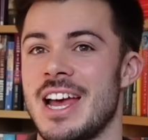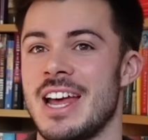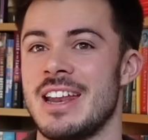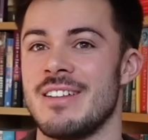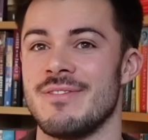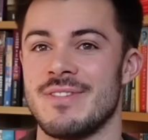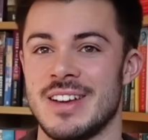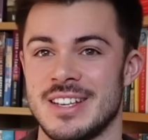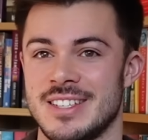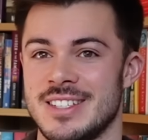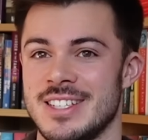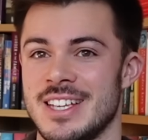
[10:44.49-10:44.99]
and
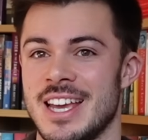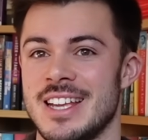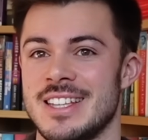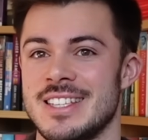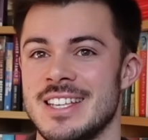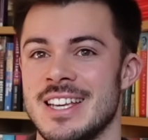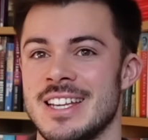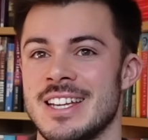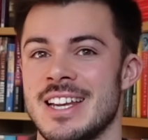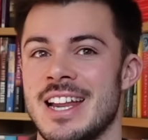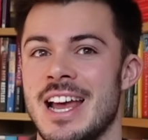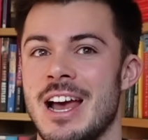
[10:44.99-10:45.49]

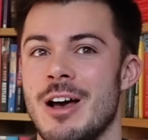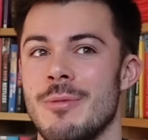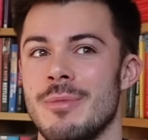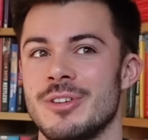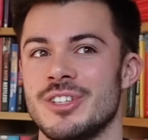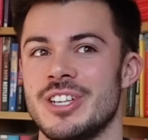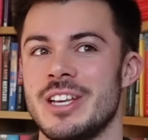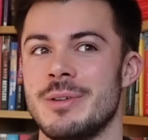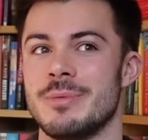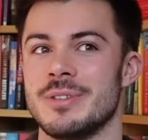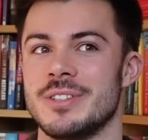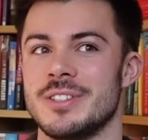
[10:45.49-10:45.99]
investigated and how
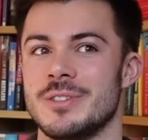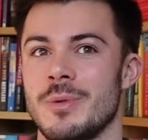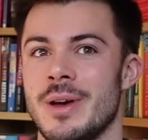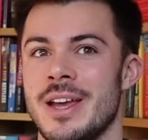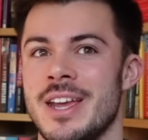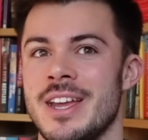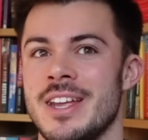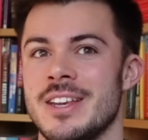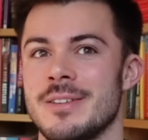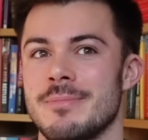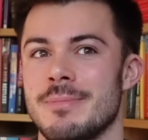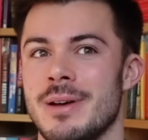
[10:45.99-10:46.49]
much he was
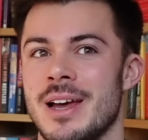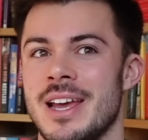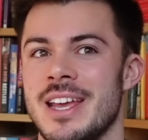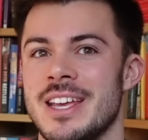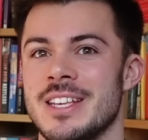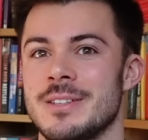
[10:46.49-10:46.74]
swayed by